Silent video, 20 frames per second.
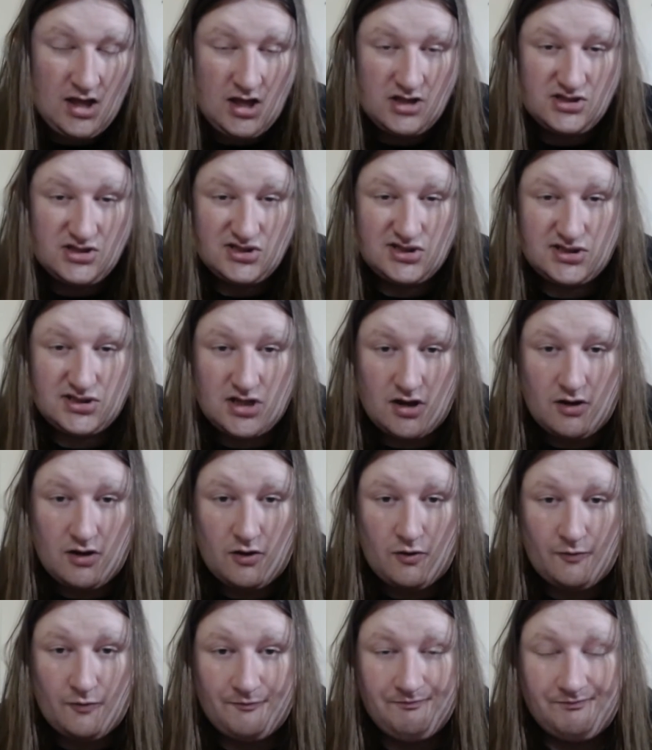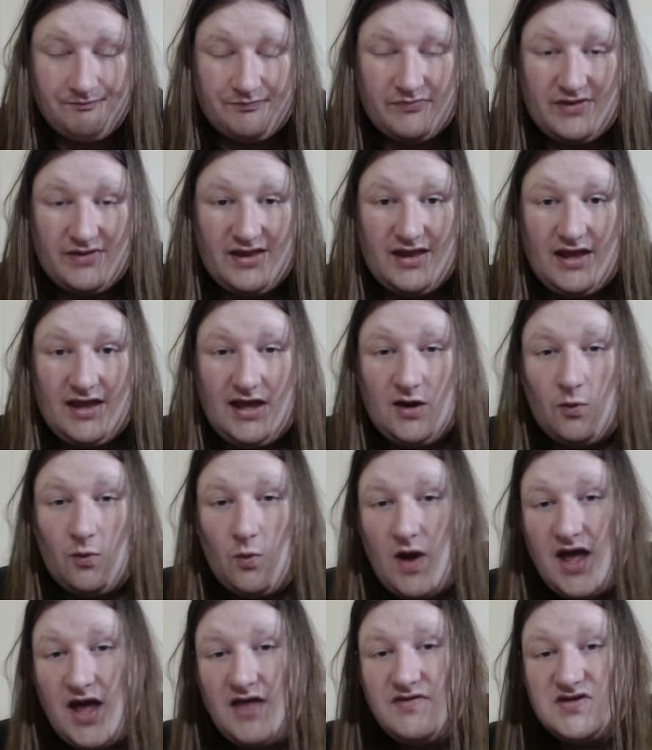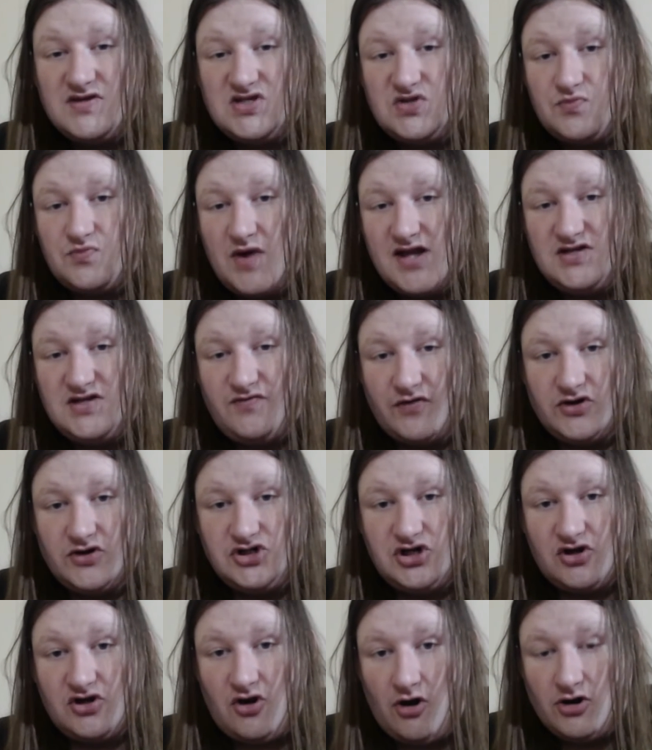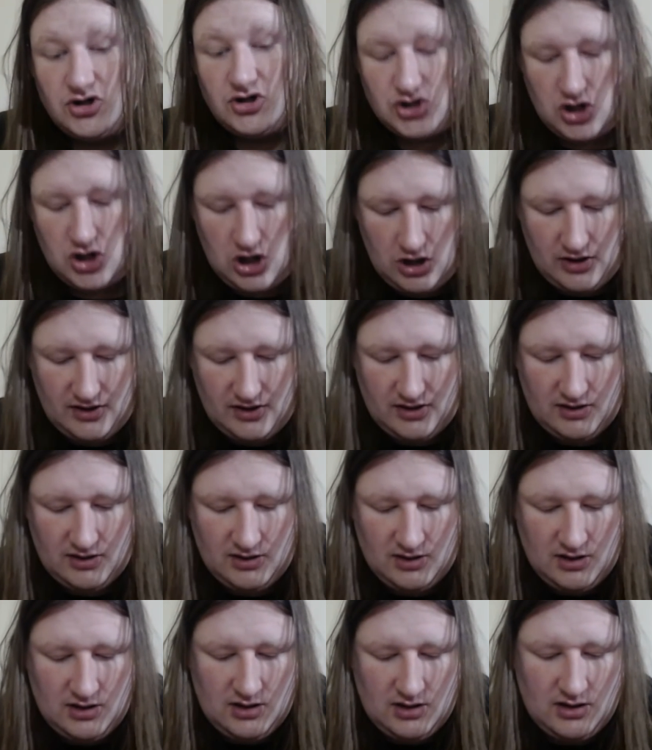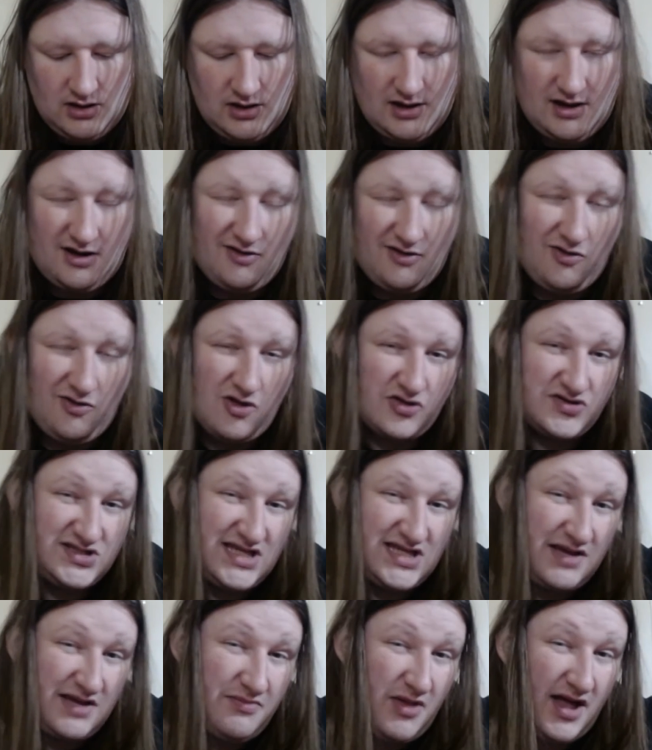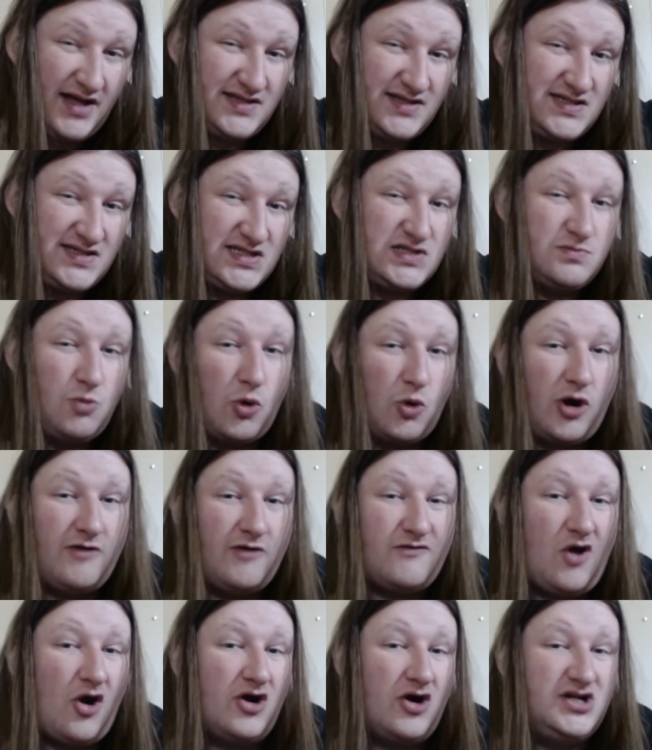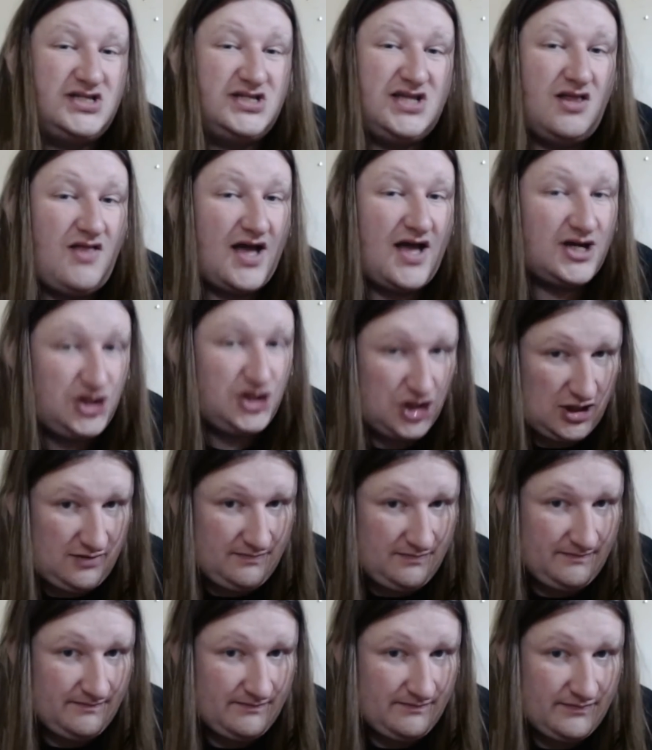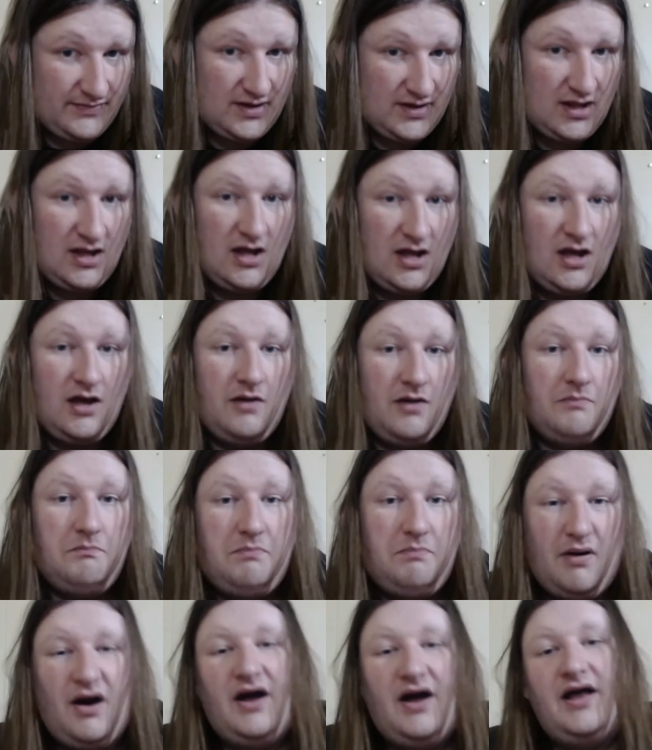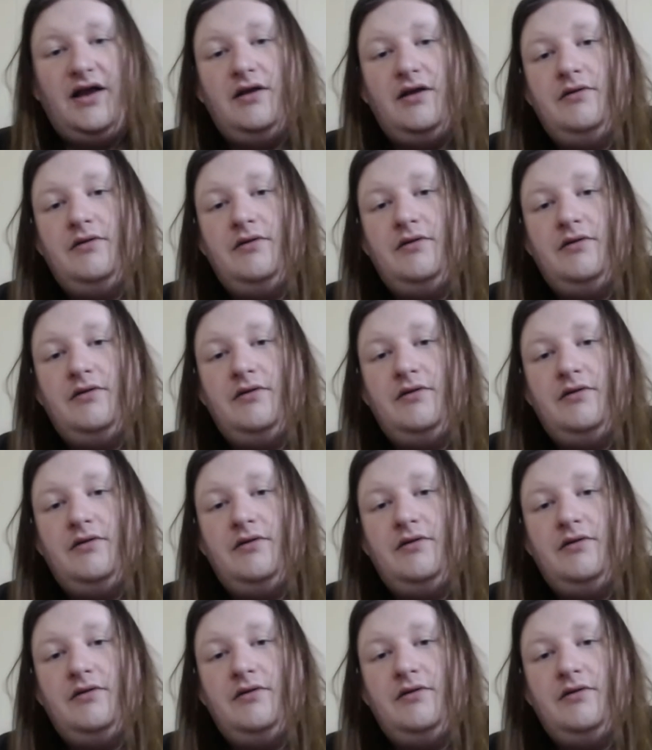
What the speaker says: So, in a way, this is Red's version of card draw. Along the same lines, this is more a card selection. But